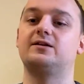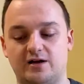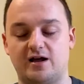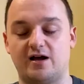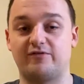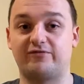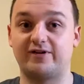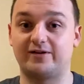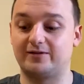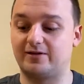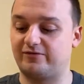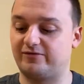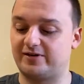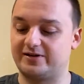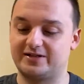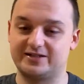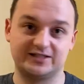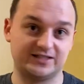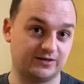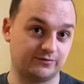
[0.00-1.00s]
I finally found
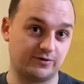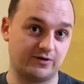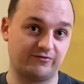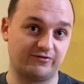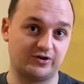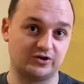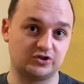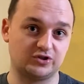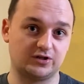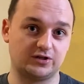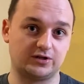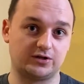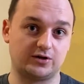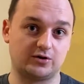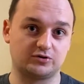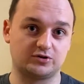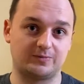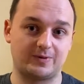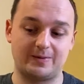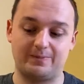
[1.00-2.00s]
a zero version of the
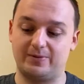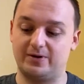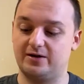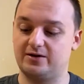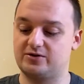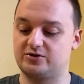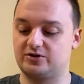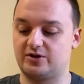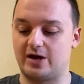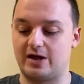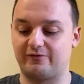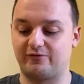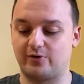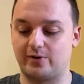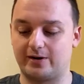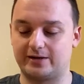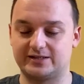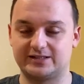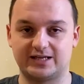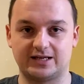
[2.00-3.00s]
Dr. Pepper because not
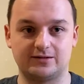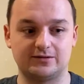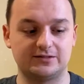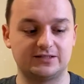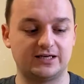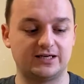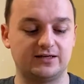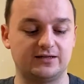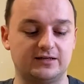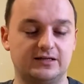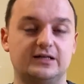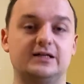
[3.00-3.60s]
everywhere sells it.